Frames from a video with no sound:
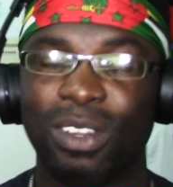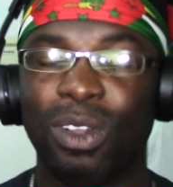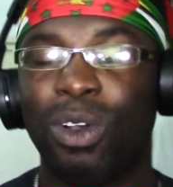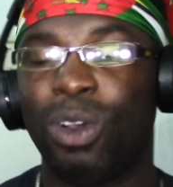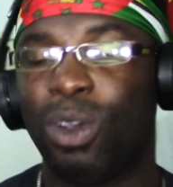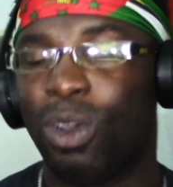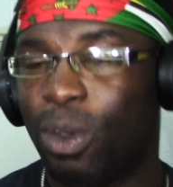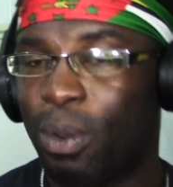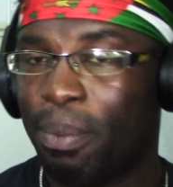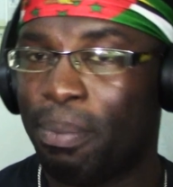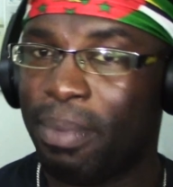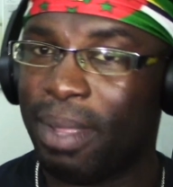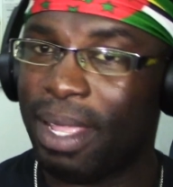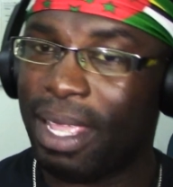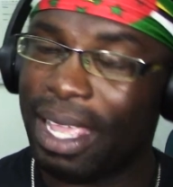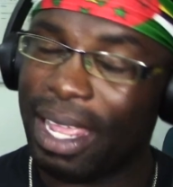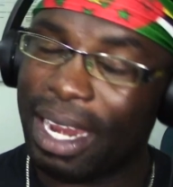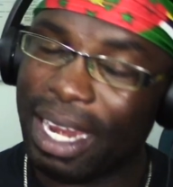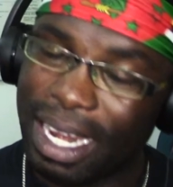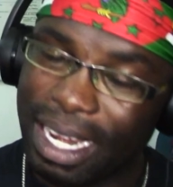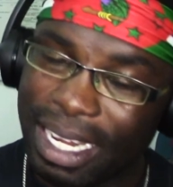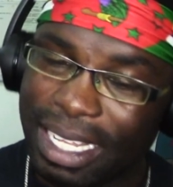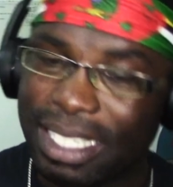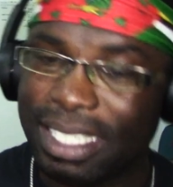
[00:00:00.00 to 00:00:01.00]
or got
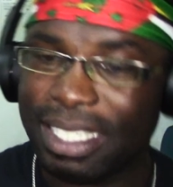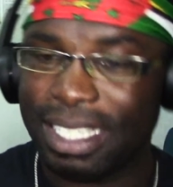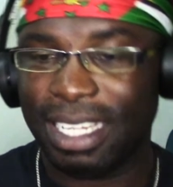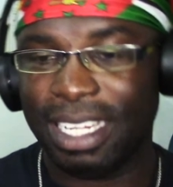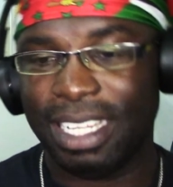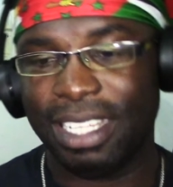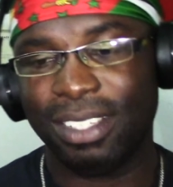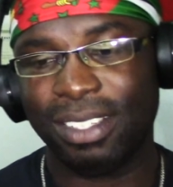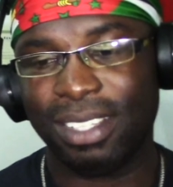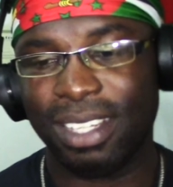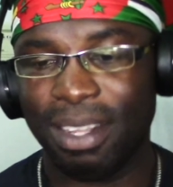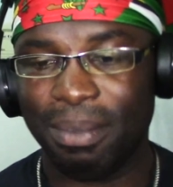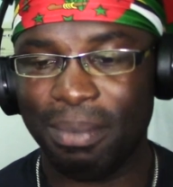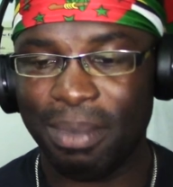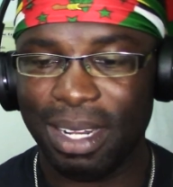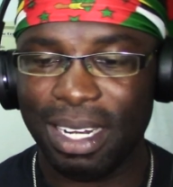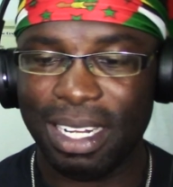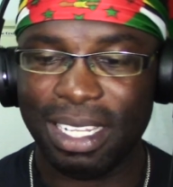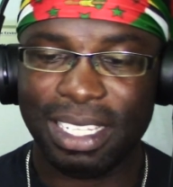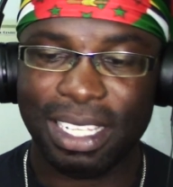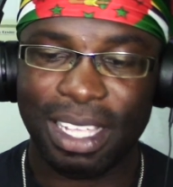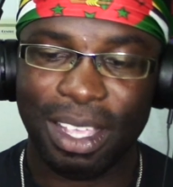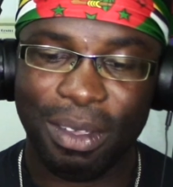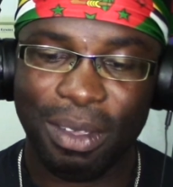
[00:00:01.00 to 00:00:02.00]
enlisted into the
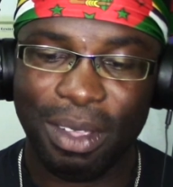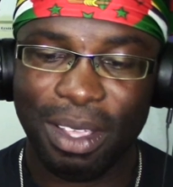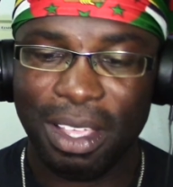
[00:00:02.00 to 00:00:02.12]
military,